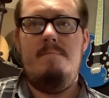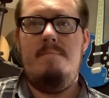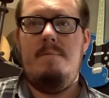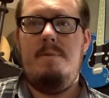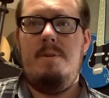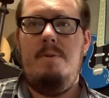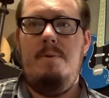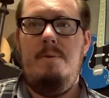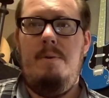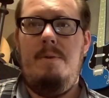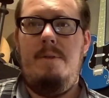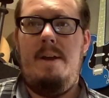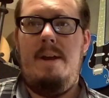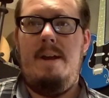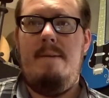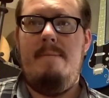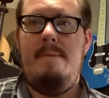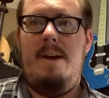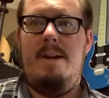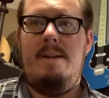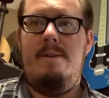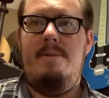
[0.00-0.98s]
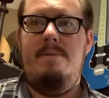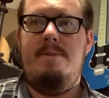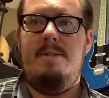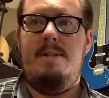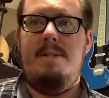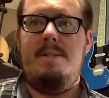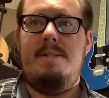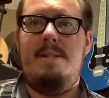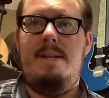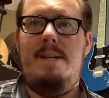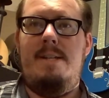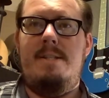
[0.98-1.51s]
Cool thing about using a
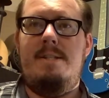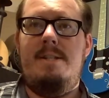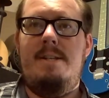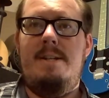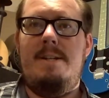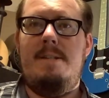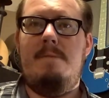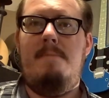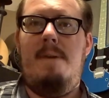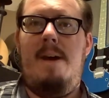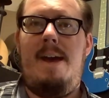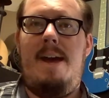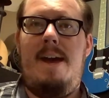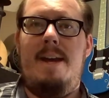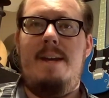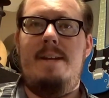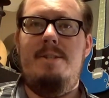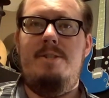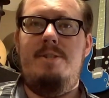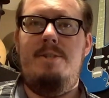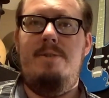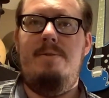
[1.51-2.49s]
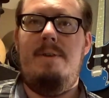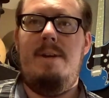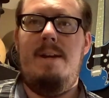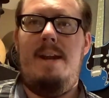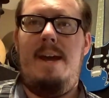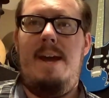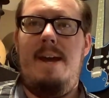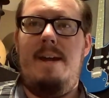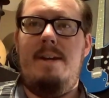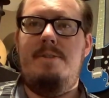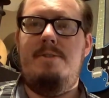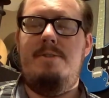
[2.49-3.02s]
C6 pack is you can
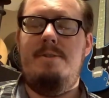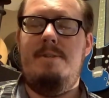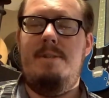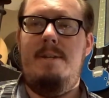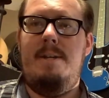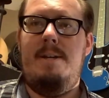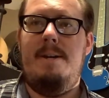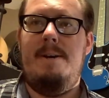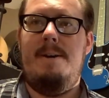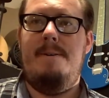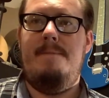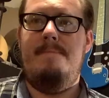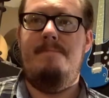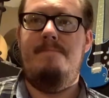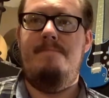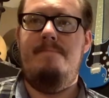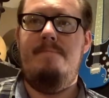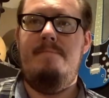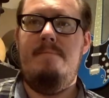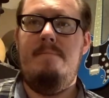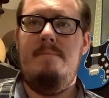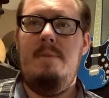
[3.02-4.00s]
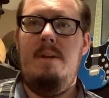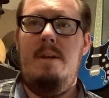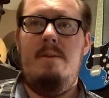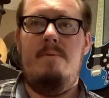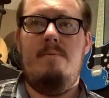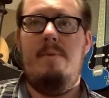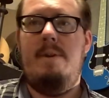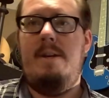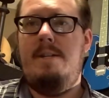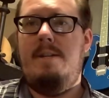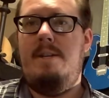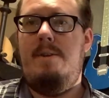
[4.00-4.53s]
actually
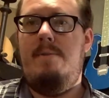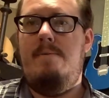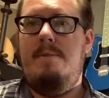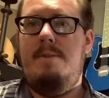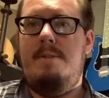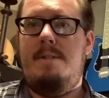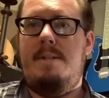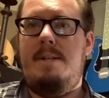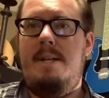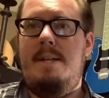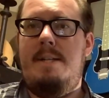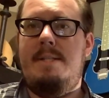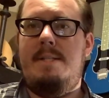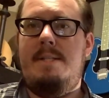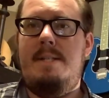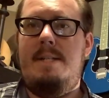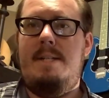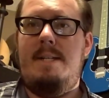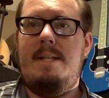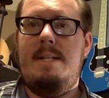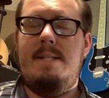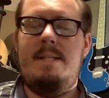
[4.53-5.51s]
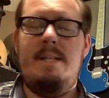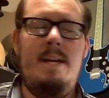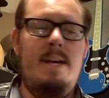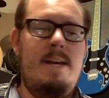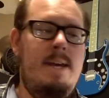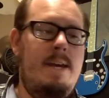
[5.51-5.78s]
retune to C6.